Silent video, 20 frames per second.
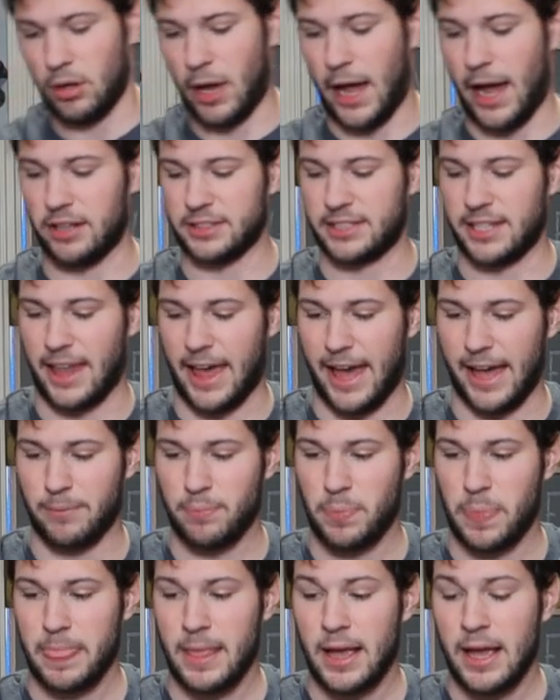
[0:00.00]
Ounce of
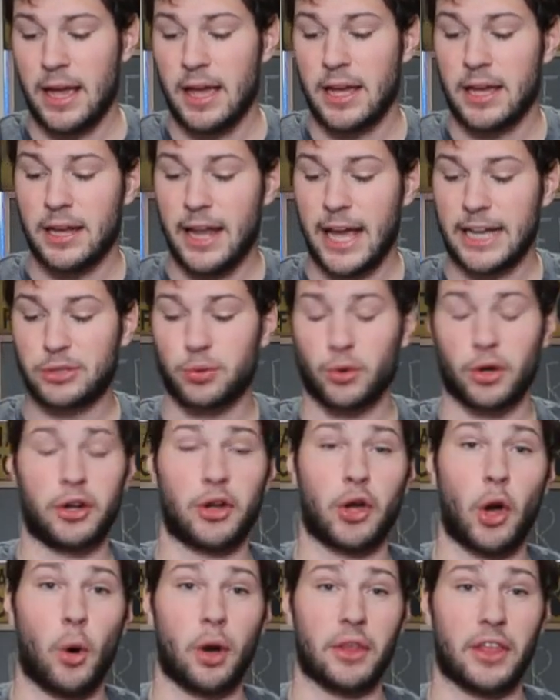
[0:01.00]
that. Next, we're
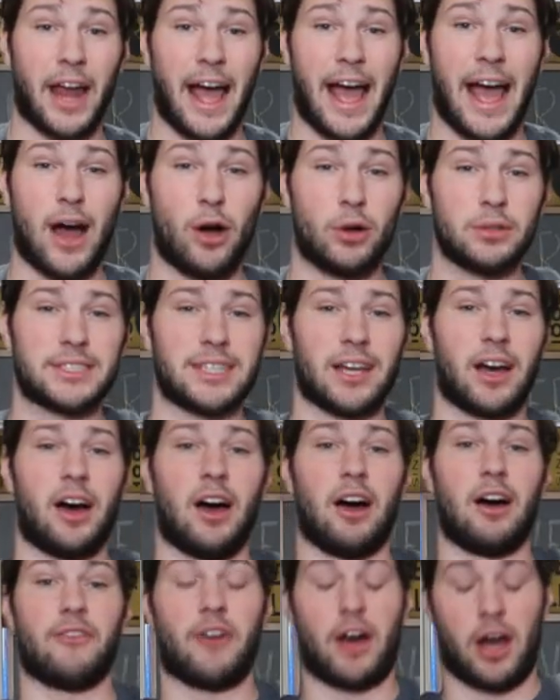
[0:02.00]
gonna go with an ounce
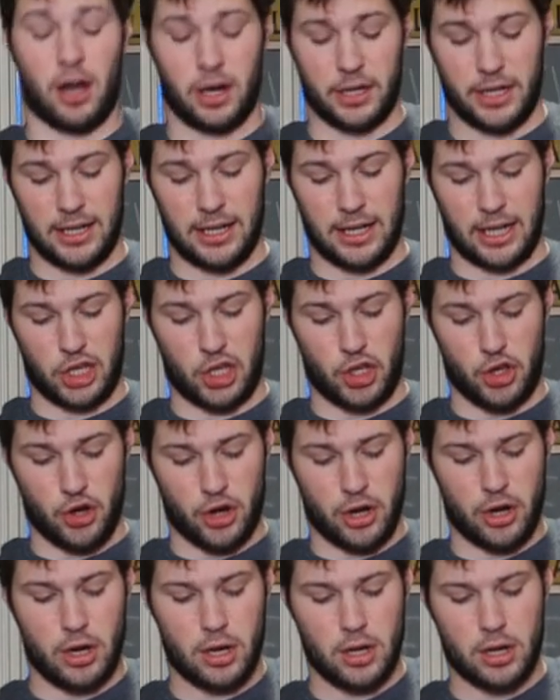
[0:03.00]
of Honey
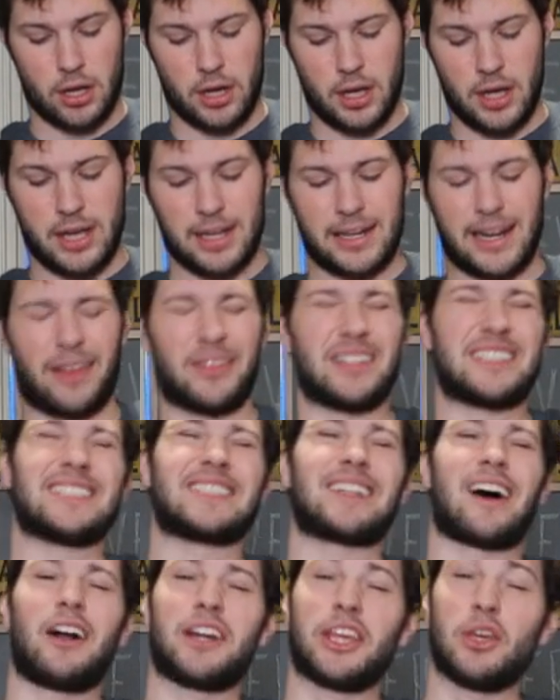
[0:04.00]
Liqueur. Now this
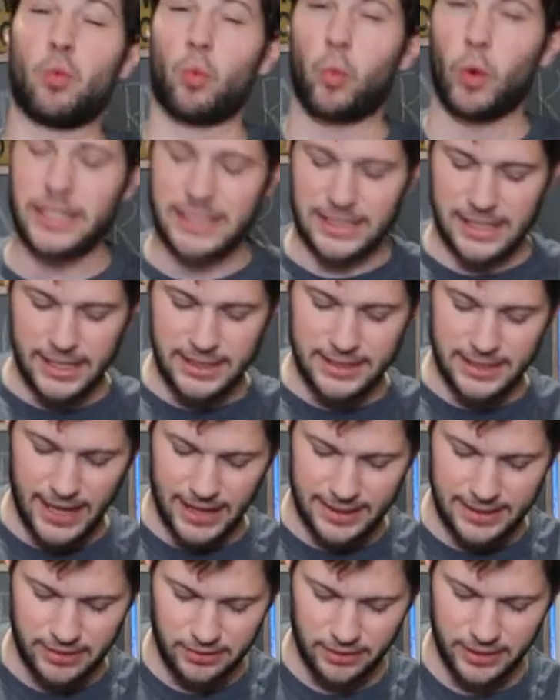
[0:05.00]
is honey whiskey
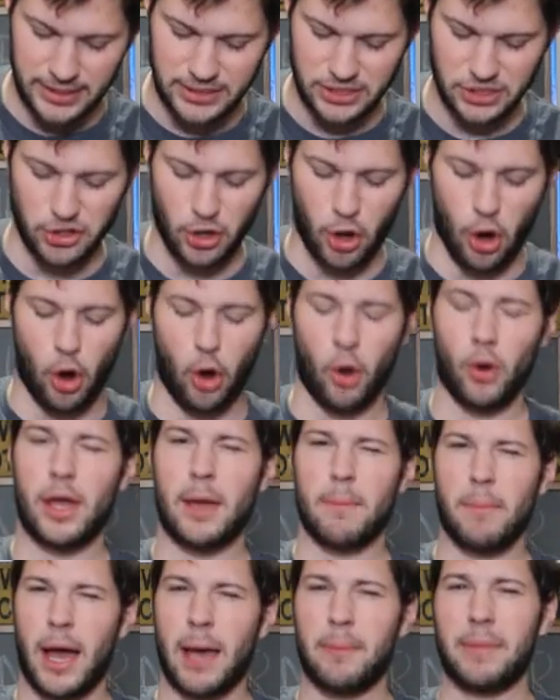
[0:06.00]
technically, so
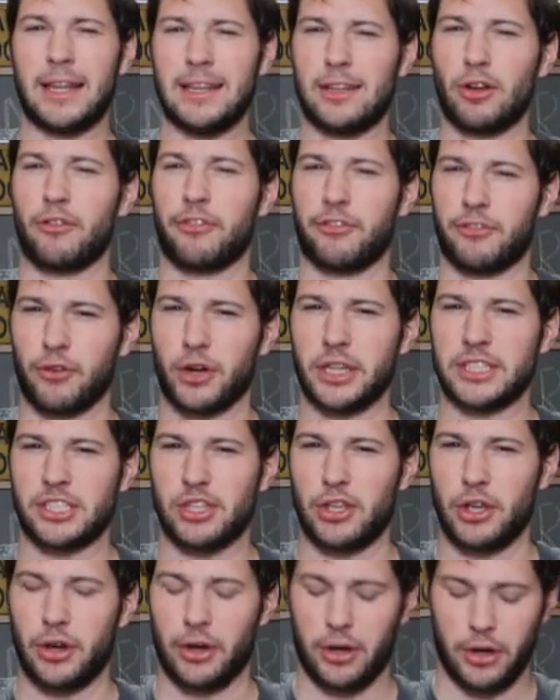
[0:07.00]
it might be a little
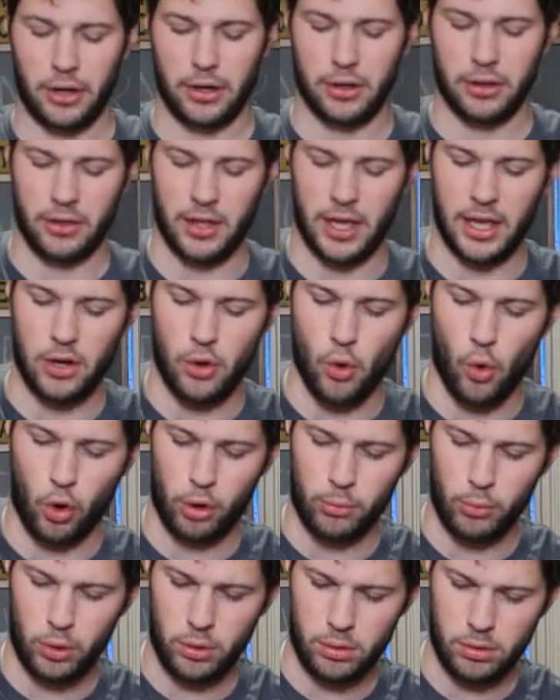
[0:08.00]
friskier than
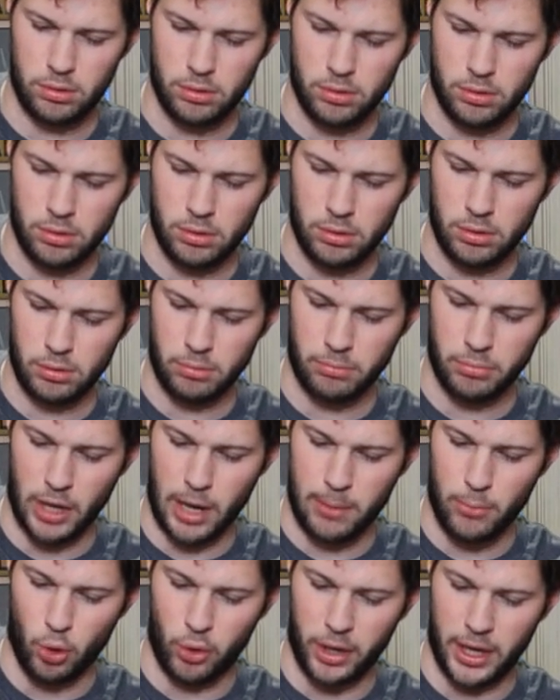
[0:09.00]
normal, but
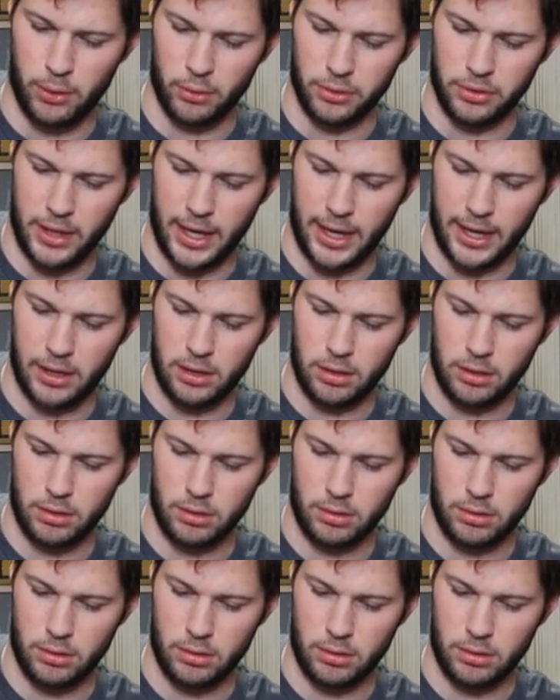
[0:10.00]
I'm okay with that.